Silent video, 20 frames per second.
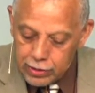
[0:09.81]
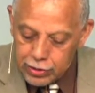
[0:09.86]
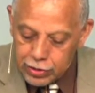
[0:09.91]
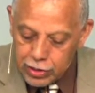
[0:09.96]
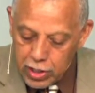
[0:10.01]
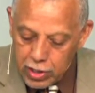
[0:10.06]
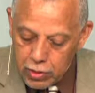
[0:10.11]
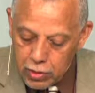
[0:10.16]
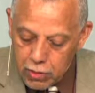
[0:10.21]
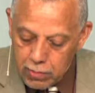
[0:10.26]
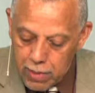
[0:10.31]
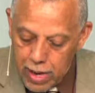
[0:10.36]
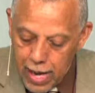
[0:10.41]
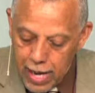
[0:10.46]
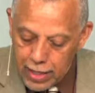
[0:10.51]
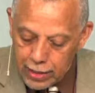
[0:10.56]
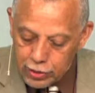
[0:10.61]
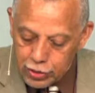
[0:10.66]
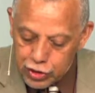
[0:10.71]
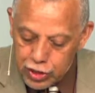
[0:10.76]

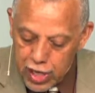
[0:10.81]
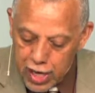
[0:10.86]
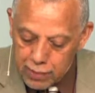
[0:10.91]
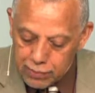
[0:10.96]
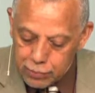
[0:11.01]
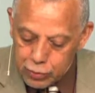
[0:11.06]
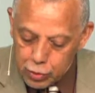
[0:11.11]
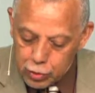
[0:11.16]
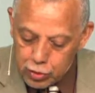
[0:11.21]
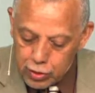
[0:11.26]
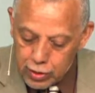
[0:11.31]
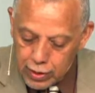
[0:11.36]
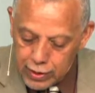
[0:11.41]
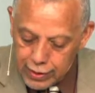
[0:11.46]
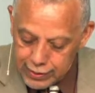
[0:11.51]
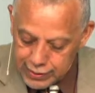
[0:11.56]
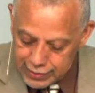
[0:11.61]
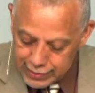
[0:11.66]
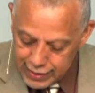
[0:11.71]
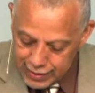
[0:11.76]
Jeremiah, chapter
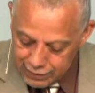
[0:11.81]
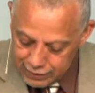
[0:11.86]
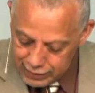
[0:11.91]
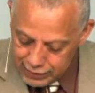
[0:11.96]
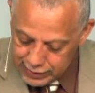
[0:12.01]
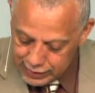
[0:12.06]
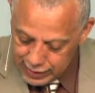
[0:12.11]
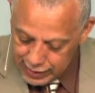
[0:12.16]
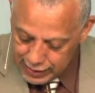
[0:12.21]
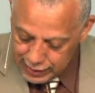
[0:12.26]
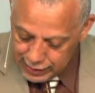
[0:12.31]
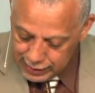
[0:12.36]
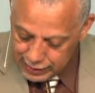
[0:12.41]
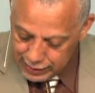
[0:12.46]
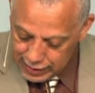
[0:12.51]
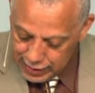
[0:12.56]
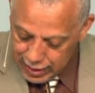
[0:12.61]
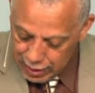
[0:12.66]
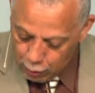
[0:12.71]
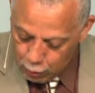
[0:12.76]

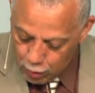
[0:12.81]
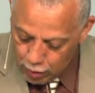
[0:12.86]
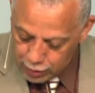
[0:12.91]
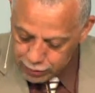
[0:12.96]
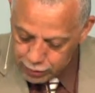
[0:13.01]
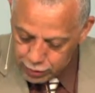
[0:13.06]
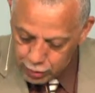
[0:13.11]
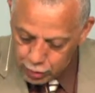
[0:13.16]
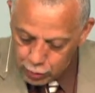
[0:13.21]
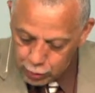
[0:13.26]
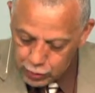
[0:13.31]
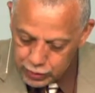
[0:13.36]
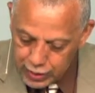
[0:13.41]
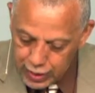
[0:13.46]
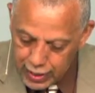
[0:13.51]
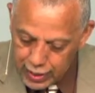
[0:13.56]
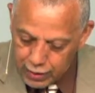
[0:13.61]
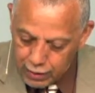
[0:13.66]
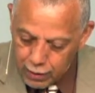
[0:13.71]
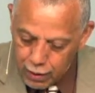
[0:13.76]
17. And I want to
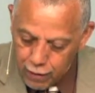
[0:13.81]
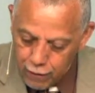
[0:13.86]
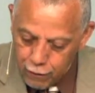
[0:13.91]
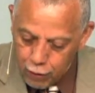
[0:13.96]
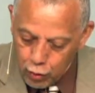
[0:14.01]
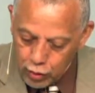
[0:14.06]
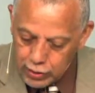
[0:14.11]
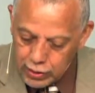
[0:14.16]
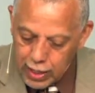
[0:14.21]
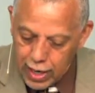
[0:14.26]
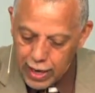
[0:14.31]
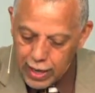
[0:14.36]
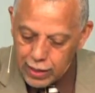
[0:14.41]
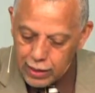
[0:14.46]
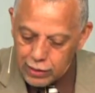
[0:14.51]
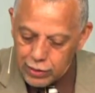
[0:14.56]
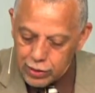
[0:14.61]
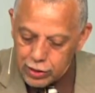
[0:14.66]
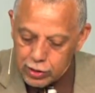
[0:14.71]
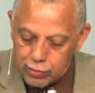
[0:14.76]
take for a
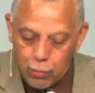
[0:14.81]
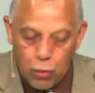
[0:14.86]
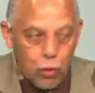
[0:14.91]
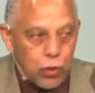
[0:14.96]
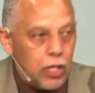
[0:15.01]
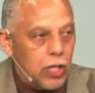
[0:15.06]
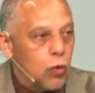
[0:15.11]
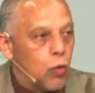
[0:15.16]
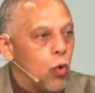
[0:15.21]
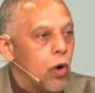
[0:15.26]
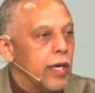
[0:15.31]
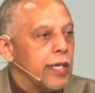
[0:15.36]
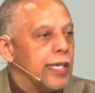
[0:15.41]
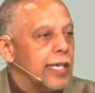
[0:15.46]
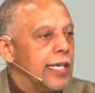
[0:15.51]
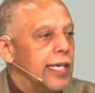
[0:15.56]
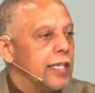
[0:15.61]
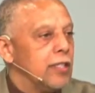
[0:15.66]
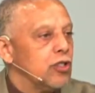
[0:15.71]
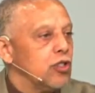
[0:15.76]
title this morning,
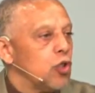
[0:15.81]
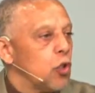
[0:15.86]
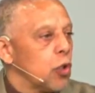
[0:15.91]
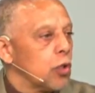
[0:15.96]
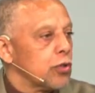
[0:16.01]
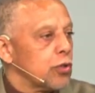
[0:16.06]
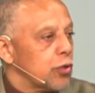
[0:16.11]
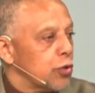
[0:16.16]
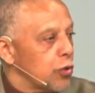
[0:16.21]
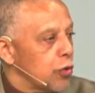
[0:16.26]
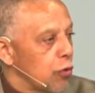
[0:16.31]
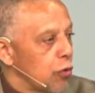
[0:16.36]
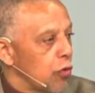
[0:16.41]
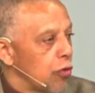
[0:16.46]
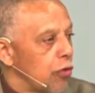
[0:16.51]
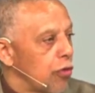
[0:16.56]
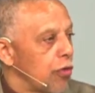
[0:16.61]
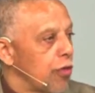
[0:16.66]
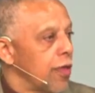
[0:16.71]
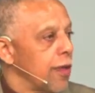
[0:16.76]
What is Your
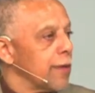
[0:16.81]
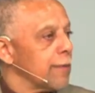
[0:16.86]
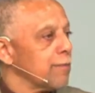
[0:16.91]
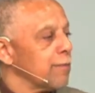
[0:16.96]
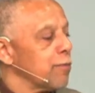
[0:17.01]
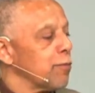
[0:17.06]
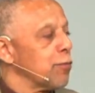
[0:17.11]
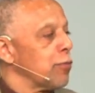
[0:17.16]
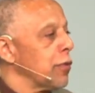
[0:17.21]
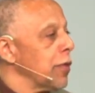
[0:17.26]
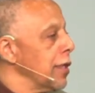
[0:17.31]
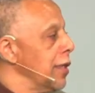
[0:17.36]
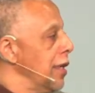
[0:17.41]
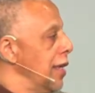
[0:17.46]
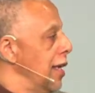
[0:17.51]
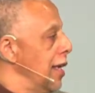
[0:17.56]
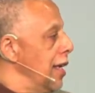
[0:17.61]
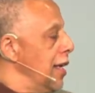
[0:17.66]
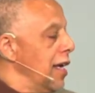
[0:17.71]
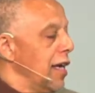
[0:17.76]
Truth?
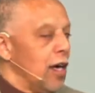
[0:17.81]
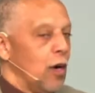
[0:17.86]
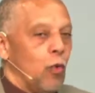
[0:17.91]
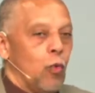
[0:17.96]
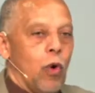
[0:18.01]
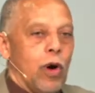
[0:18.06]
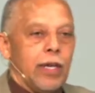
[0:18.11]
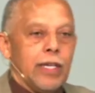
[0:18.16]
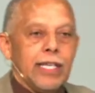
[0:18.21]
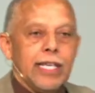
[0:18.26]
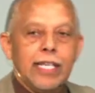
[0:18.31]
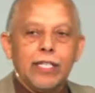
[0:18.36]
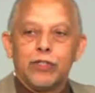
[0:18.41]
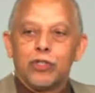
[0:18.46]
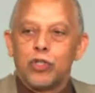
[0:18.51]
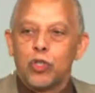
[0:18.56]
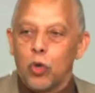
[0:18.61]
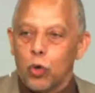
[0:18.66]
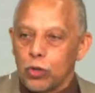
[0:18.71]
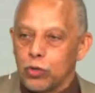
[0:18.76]
What
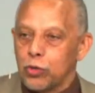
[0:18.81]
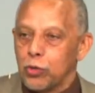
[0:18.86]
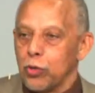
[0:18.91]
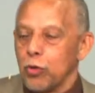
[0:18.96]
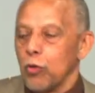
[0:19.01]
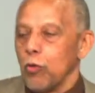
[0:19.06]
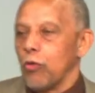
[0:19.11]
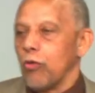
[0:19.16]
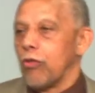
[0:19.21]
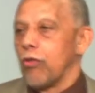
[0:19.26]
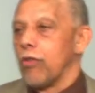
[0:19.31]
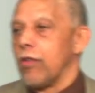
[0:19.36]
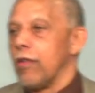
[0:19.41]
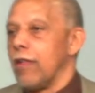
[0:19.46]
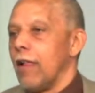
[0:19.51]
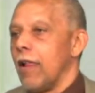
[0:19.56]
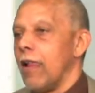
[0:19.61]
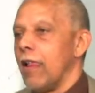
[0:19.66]
is your truth?